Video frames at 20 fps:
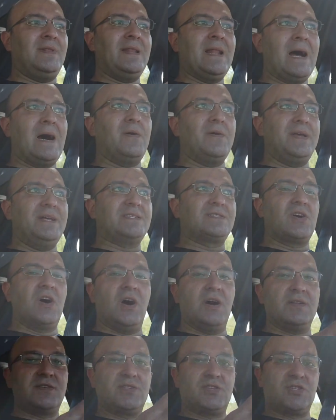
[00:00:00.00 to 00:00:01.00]
now he's
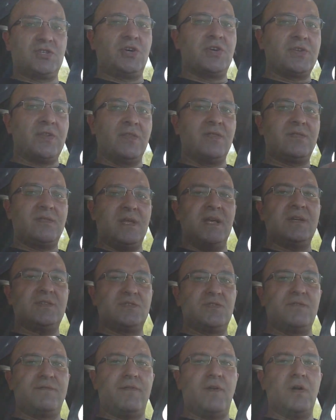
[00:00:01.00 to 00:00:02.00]
got certain
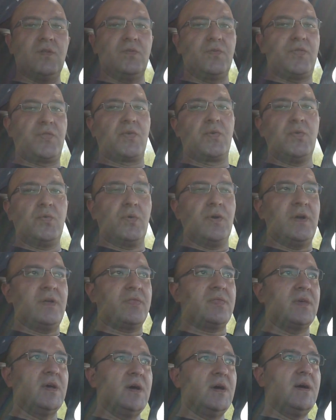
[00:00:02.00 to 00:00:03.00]
things to follow through
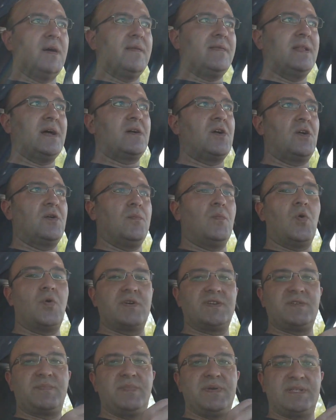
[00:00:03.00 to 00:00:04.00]
with that are
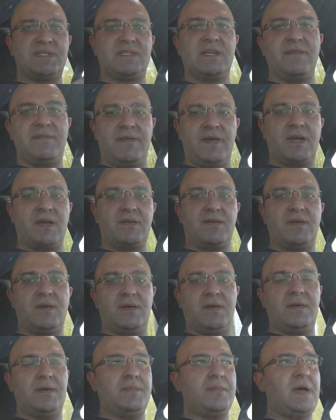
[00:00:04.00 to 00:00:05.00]
more specific,
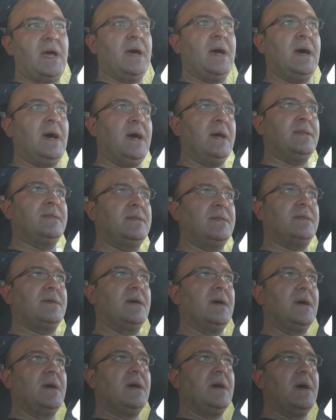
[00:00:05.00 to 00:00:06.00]
and
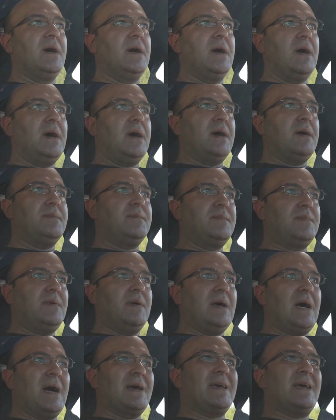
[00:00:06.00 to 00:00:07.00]

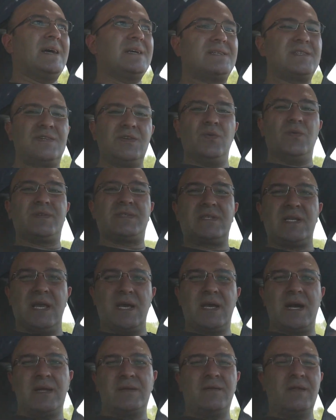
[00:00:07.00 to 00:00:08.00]
I guess you would
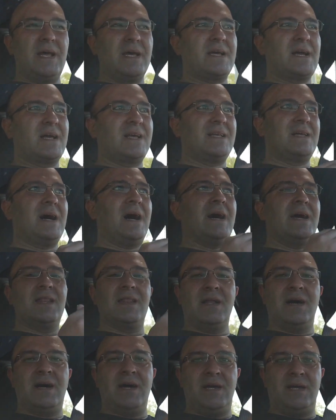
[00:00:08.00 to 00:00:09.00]
say kind of like a
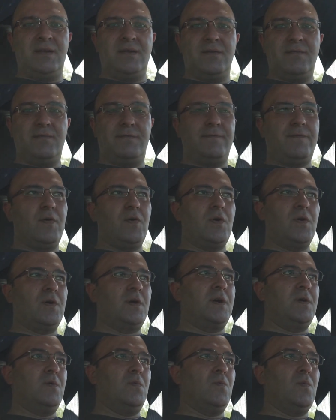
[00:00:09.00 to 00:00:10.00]
guideline
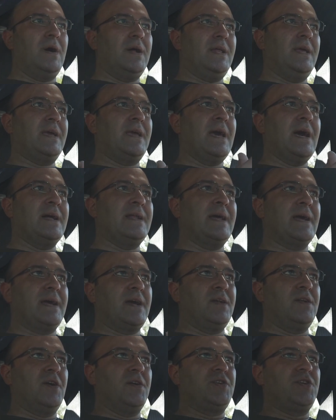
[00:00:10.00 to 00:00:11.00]
for what he can
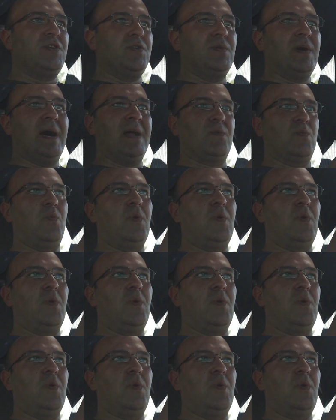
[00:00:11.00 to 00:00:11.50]
and cannot do at